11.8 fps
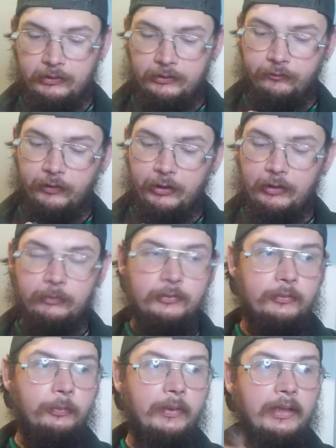Phillips
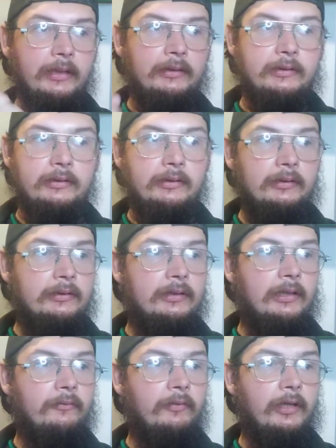bits and
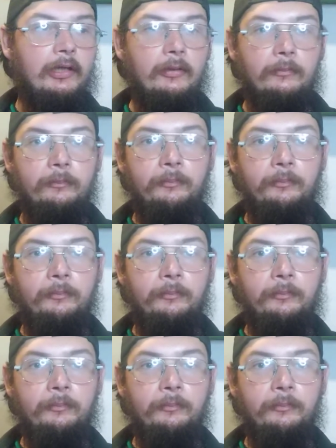stuff in them.